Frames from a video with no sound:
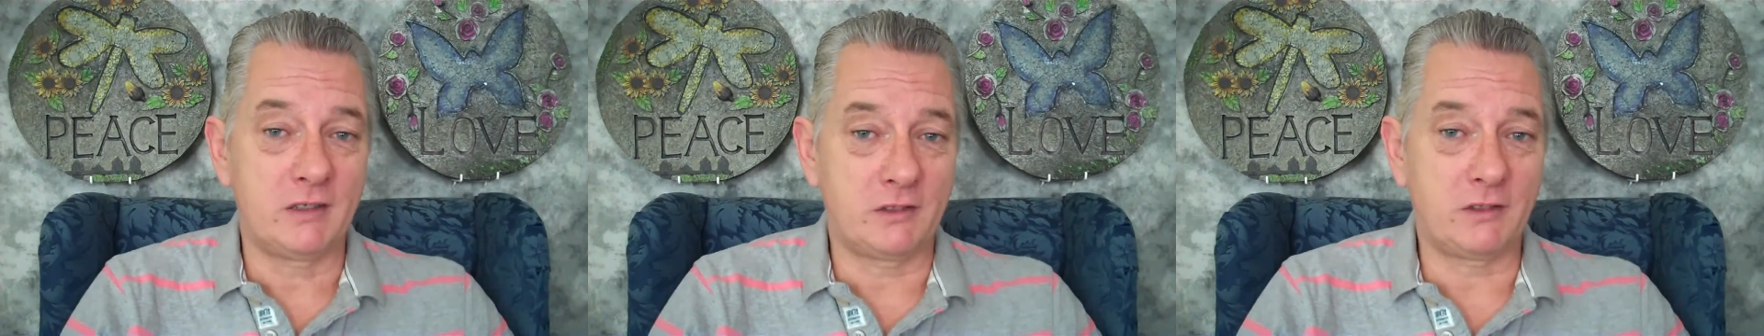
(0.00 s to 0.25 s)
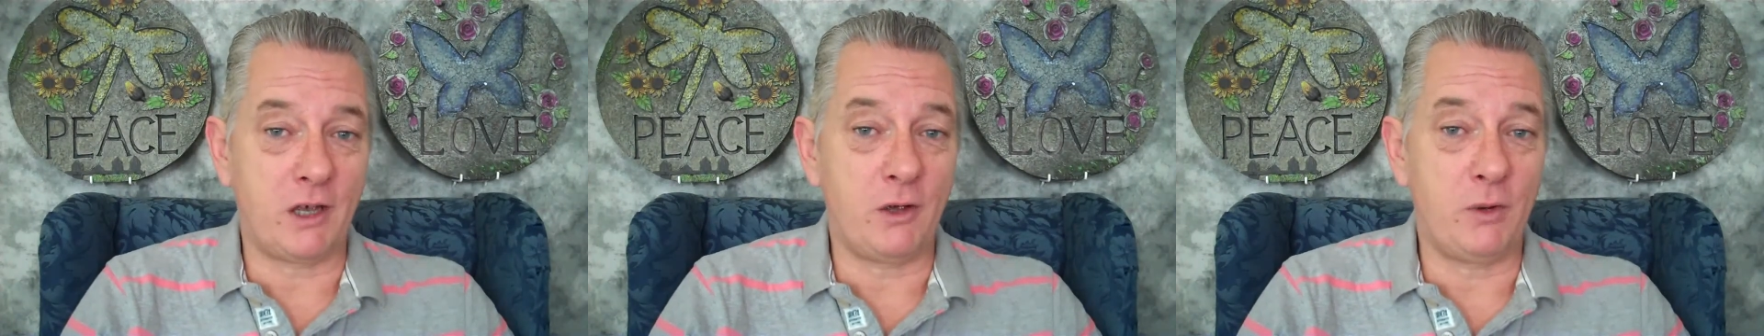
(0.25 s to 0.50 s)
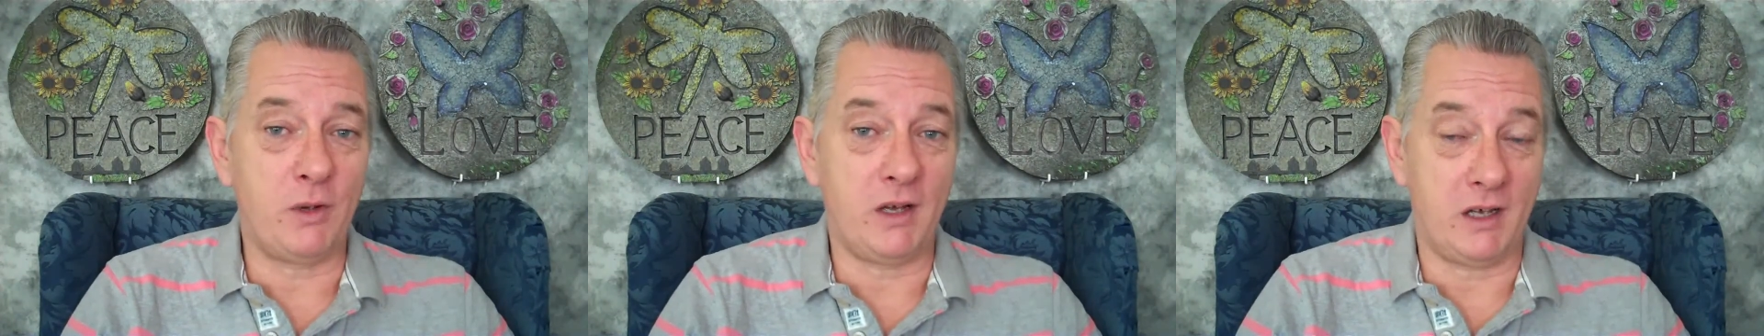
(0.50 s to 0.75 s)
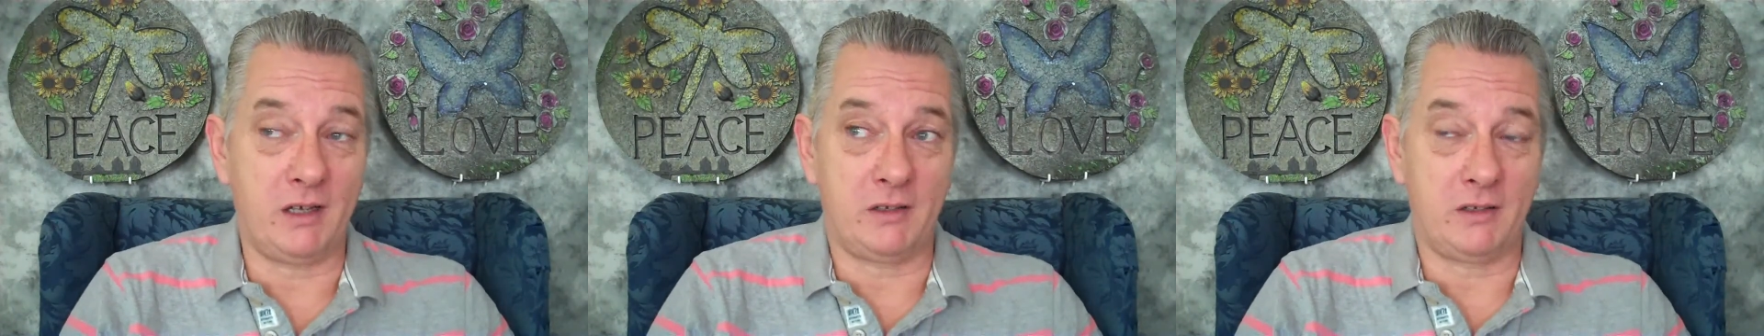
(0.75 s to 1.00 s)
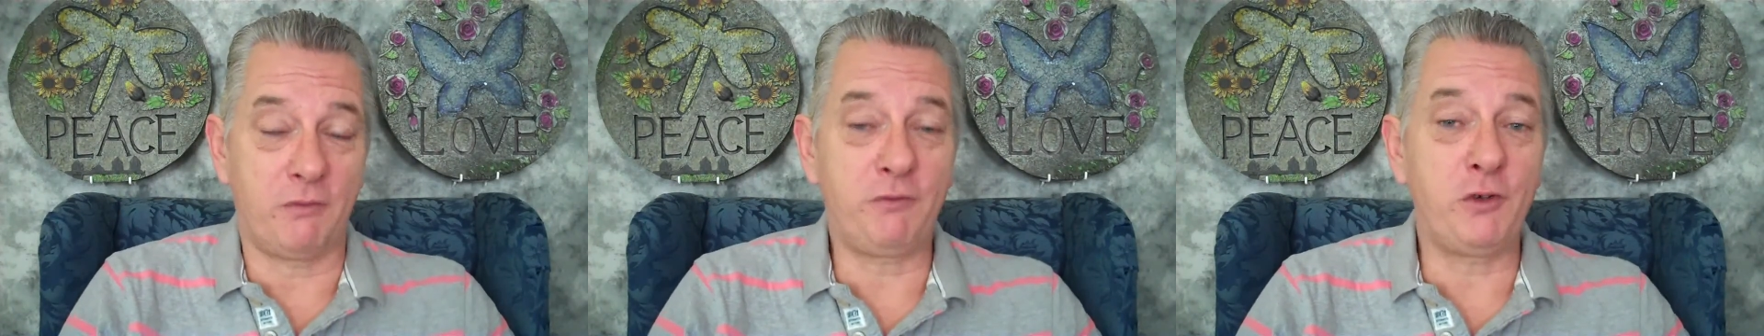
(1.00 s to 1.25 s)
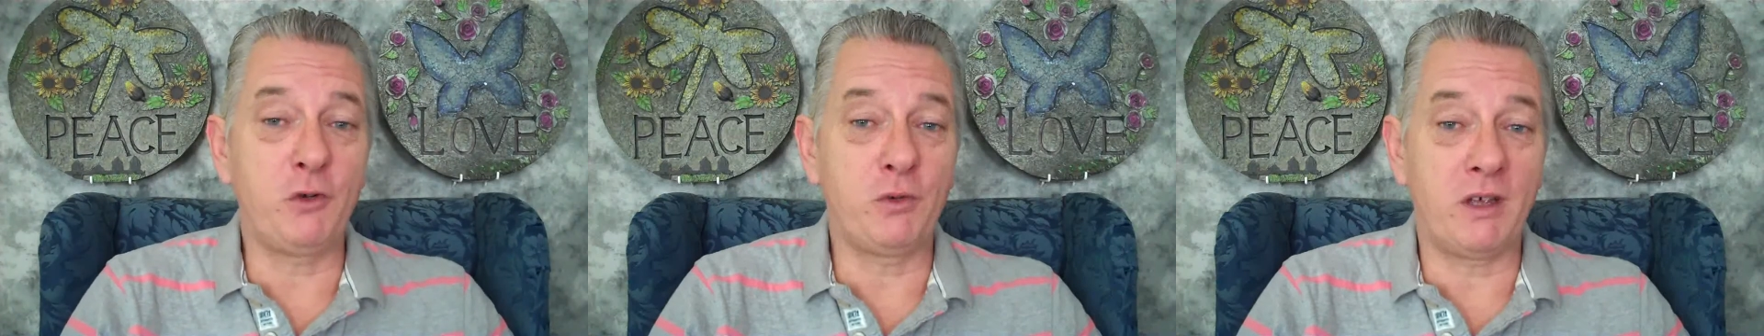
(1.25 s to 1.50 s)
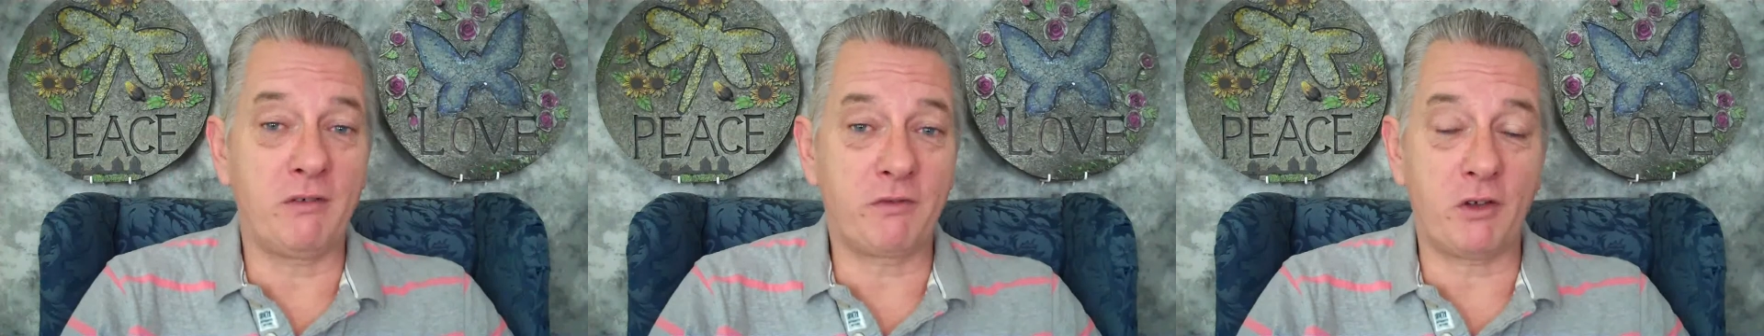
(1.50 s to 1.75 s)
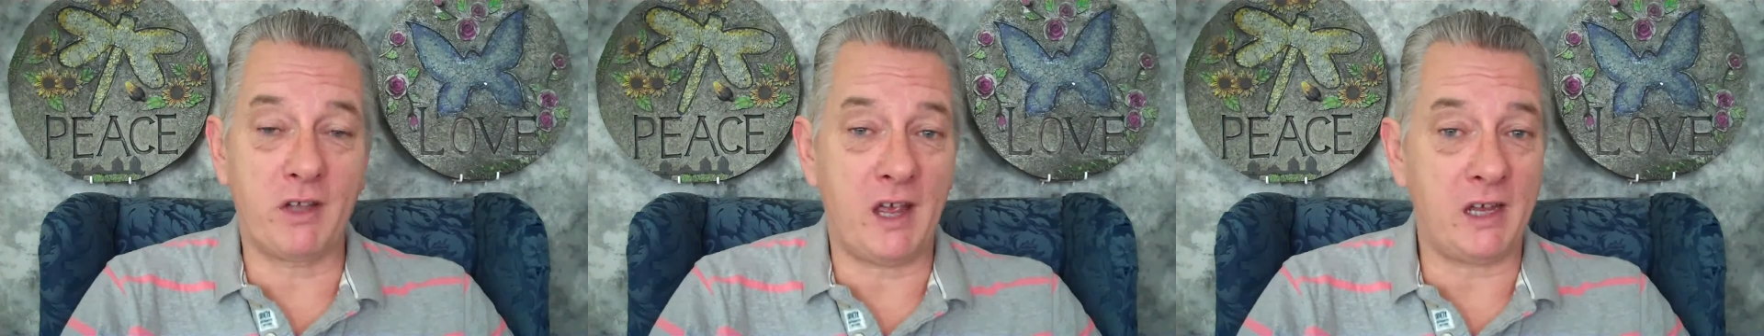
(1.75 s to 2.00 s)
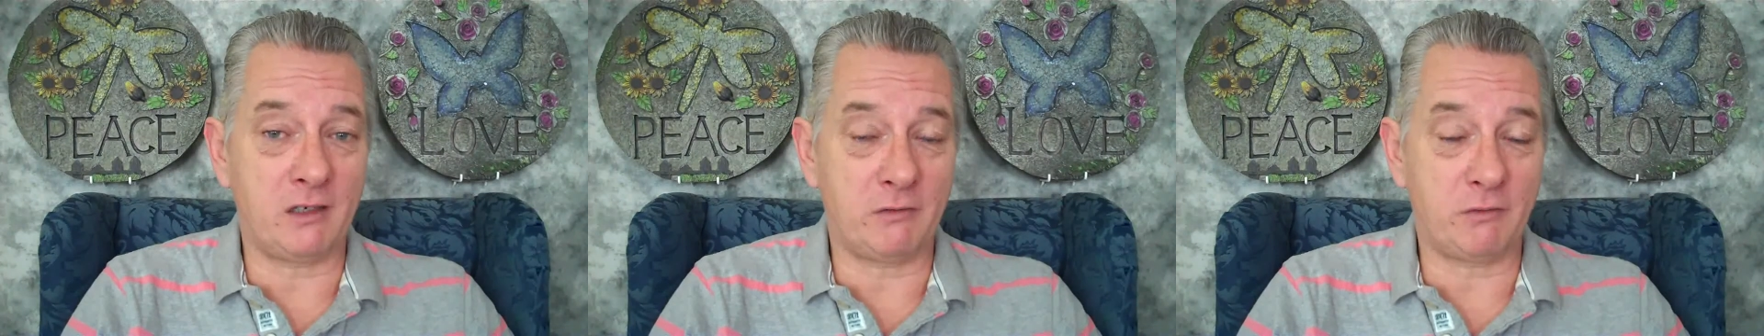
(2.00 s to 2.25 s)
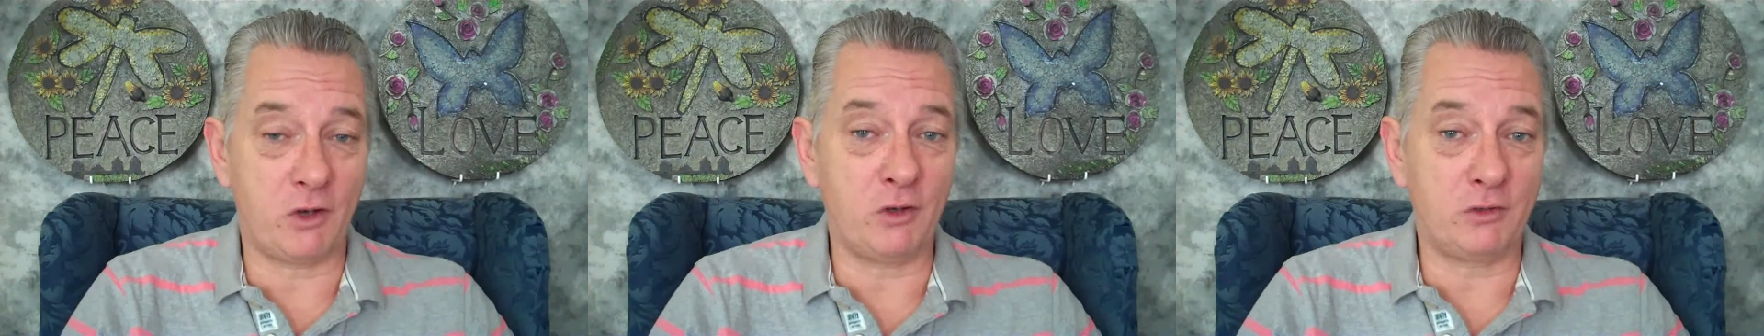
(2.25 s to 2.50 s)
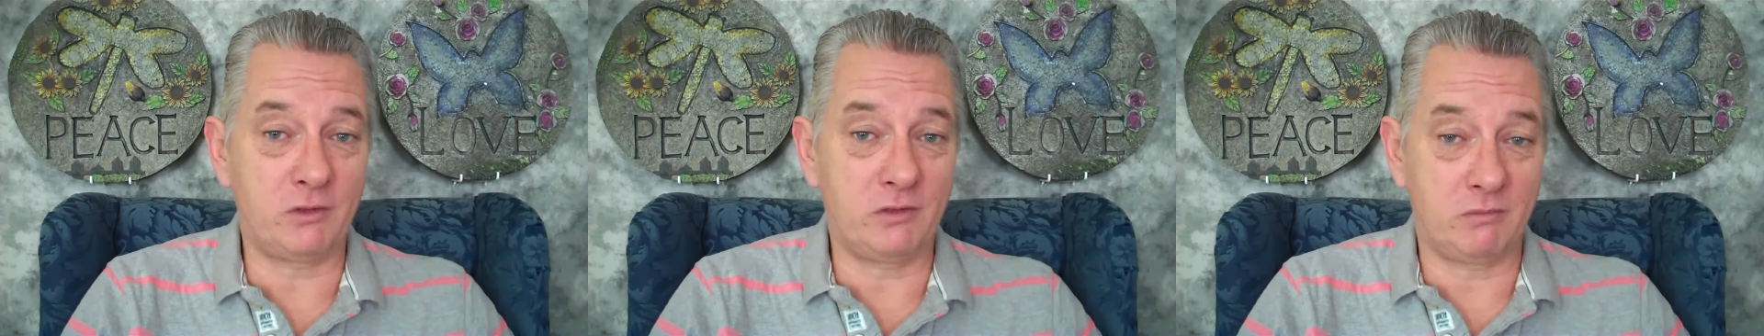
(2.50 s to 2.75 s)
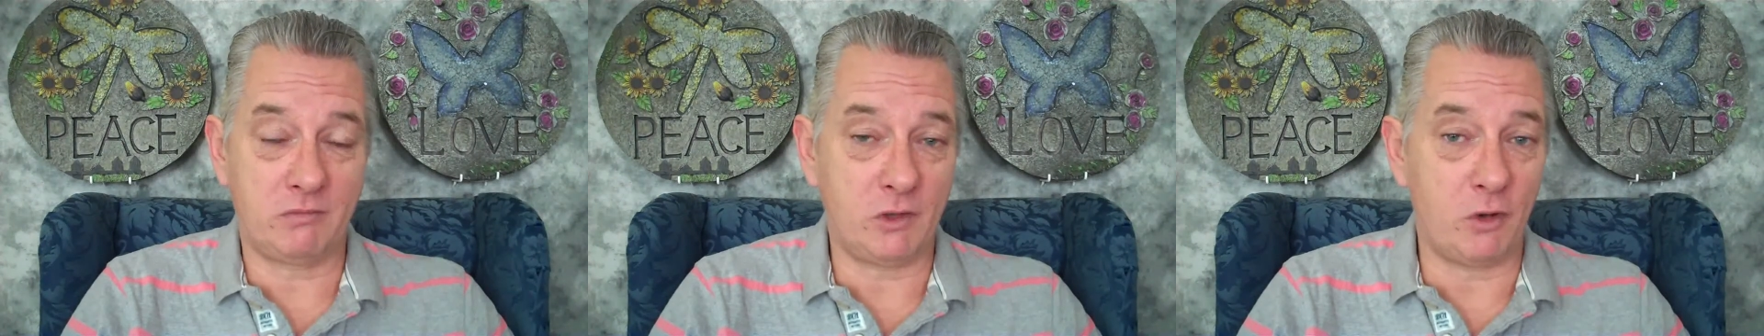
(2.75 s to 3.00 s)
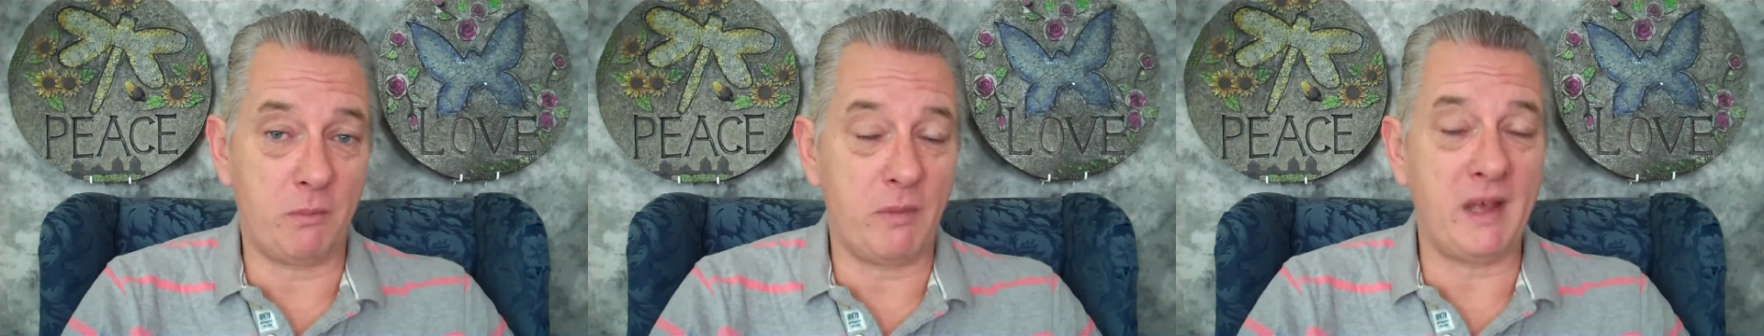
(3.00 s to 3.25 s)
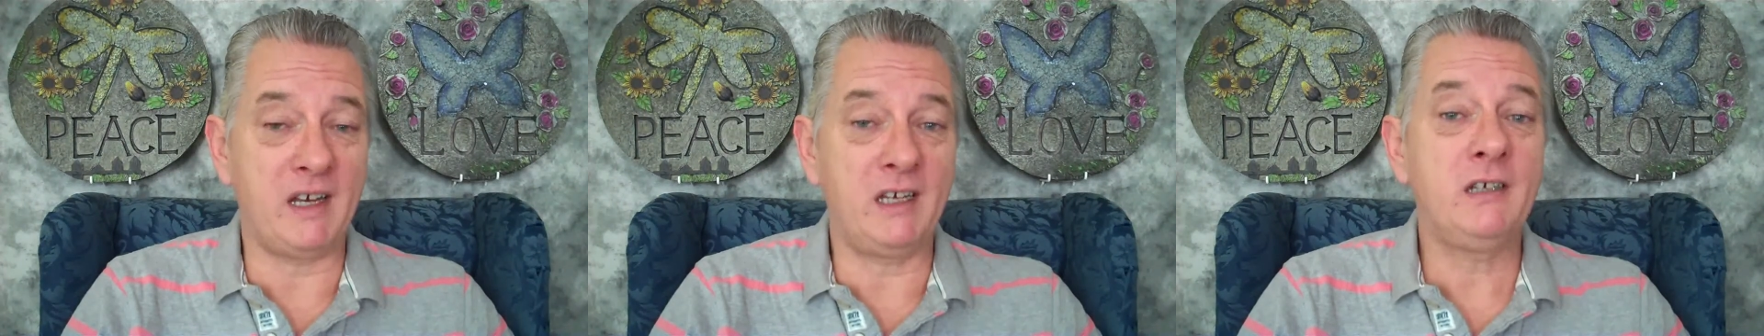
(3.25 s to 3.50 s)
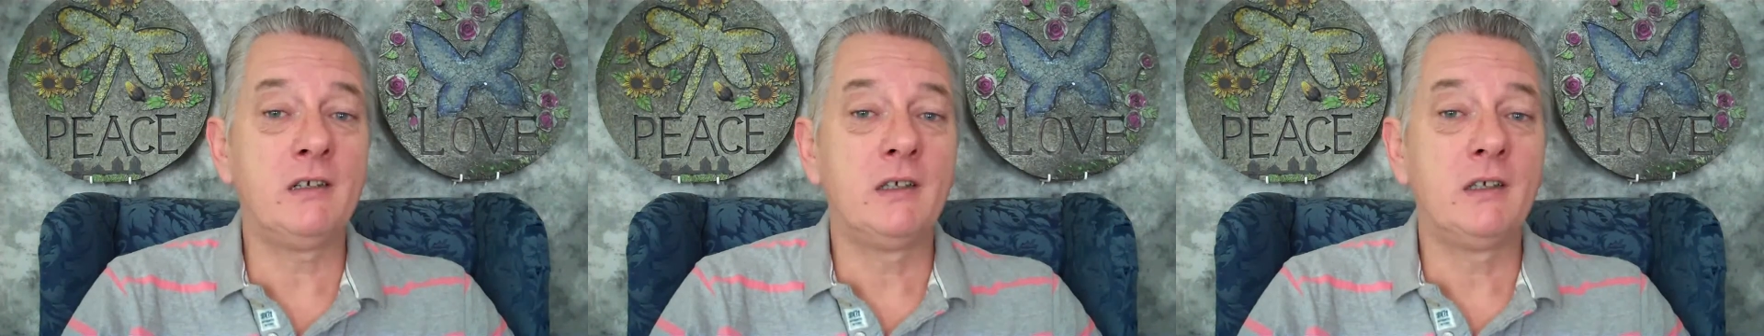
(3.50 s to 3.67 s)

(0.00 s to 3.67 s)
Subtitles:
So the few that have got the hand of God, not many.